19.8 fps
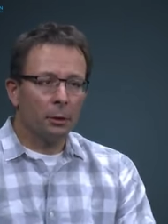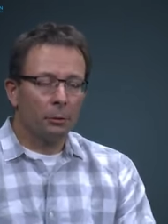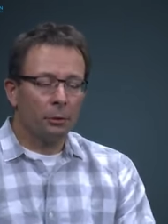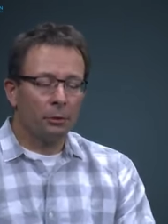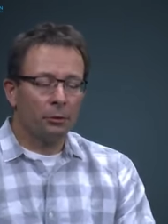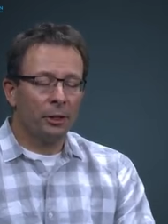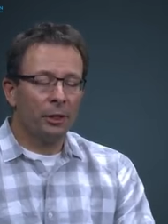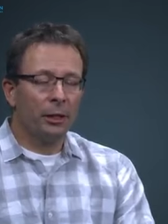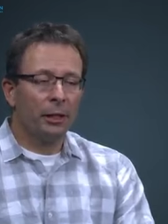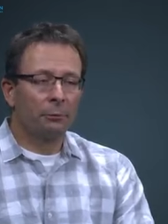We
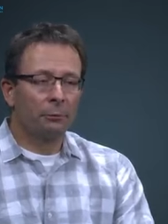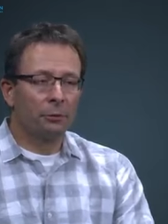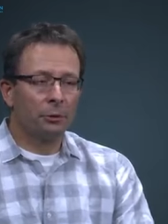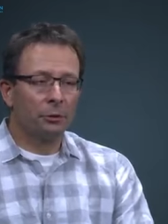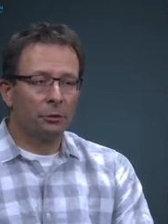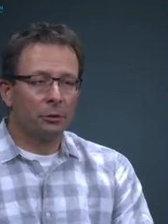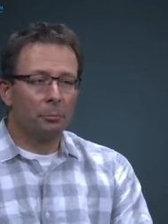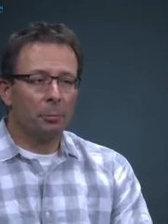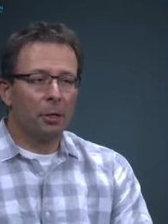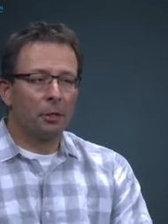really have to
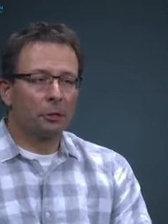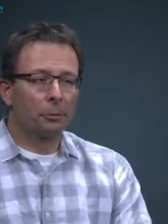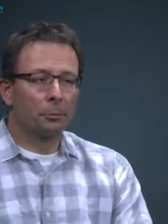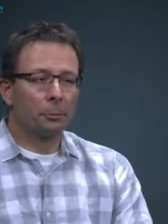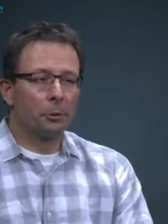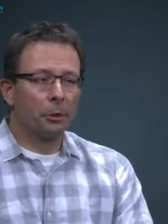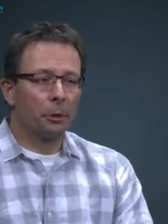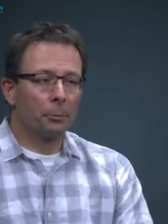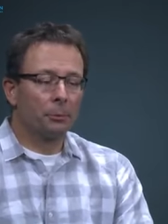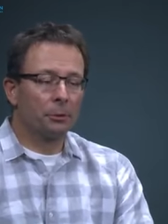use
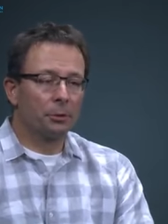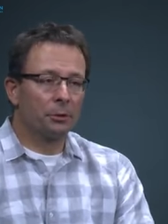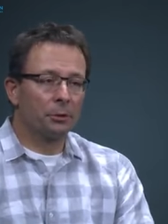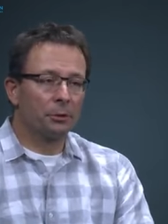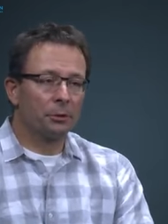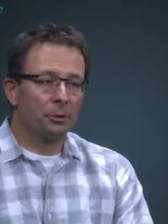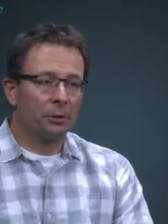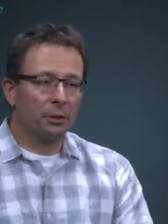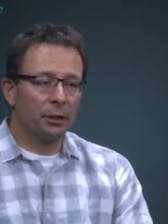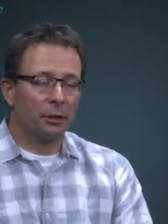multiple
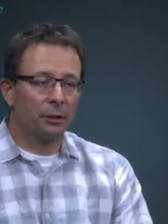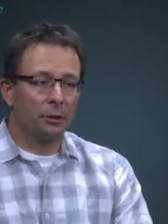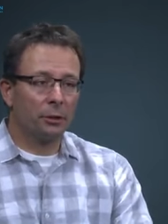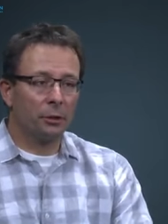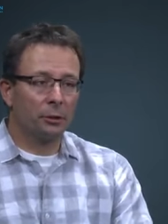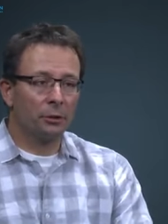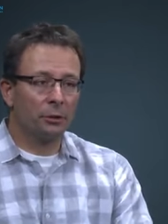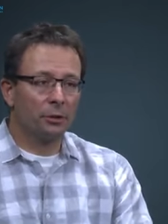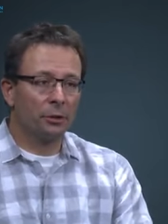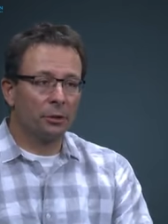options in
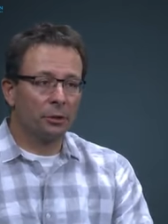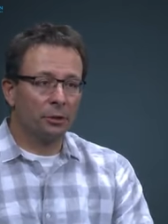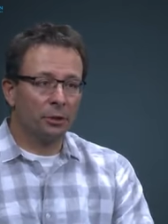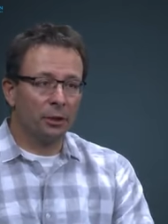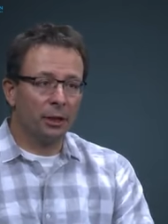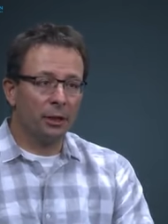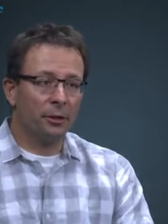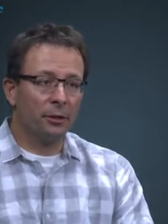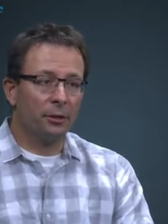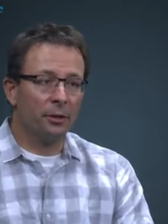concert
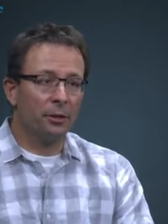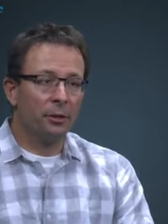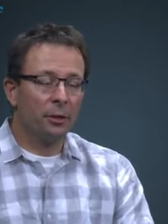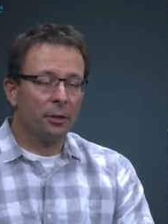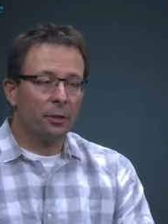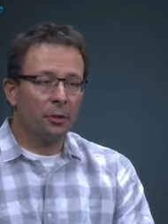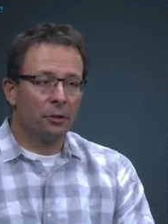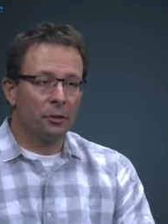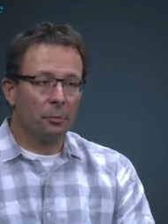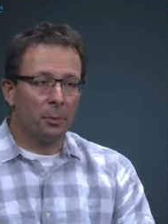together
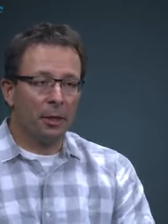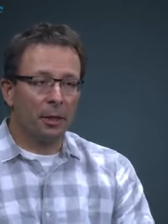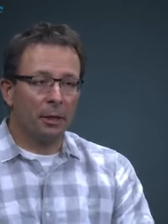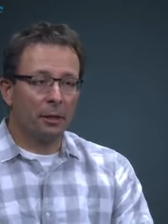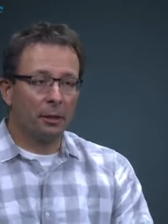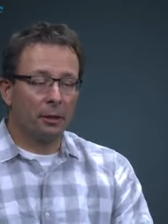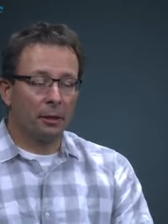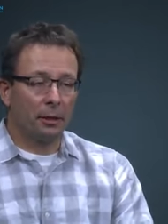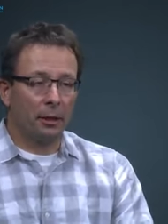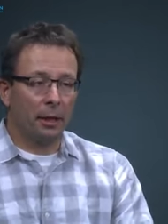to
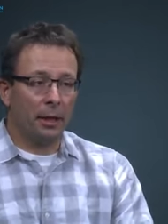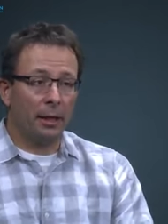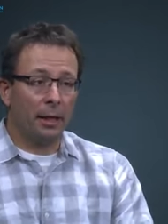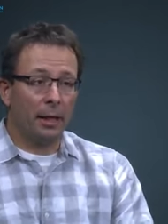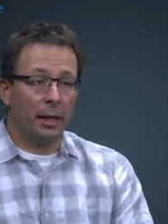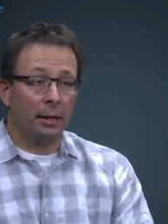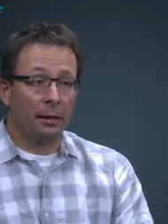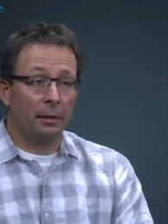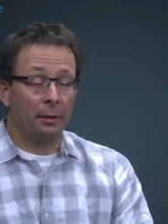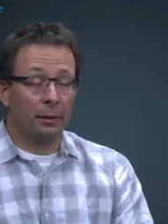make,
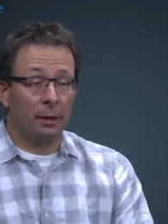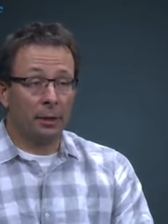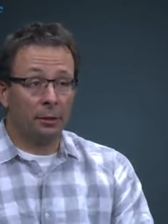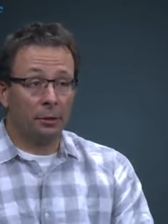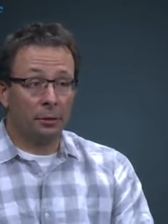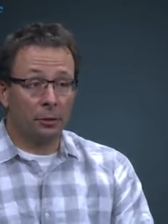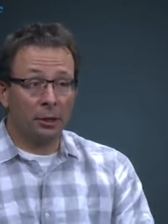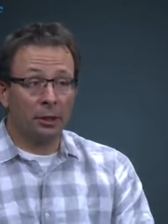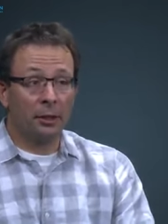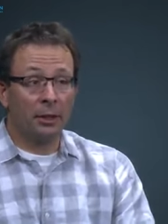and, and
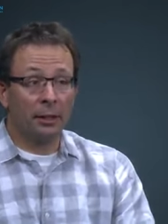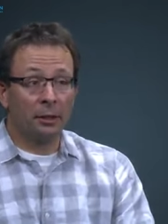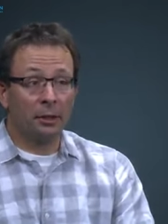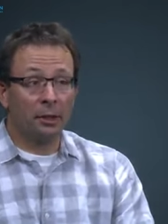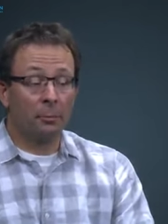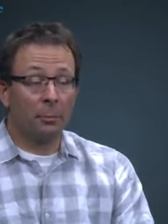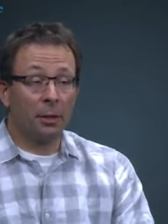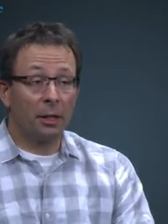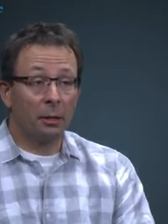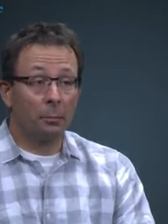doing that
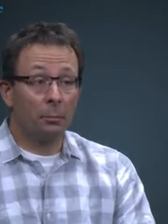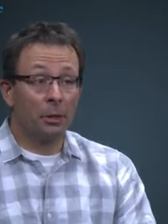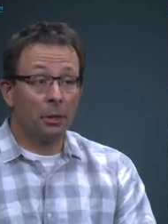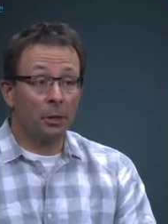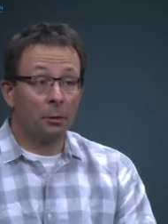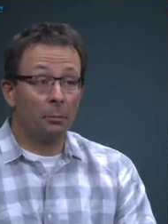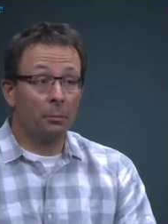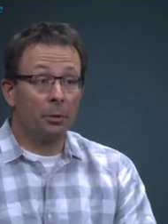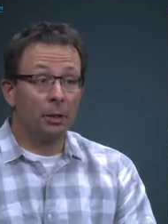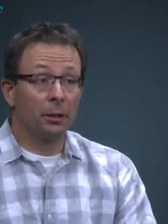can make a big
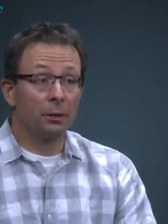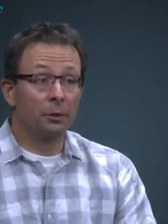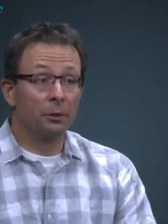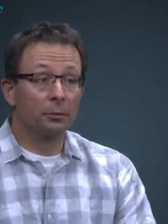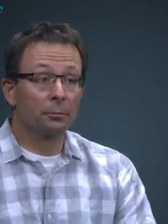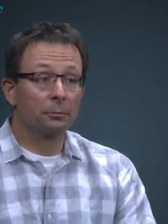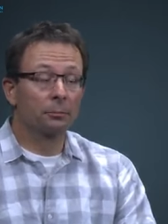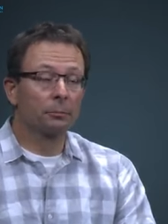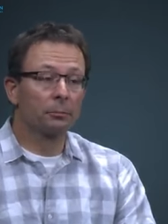impact.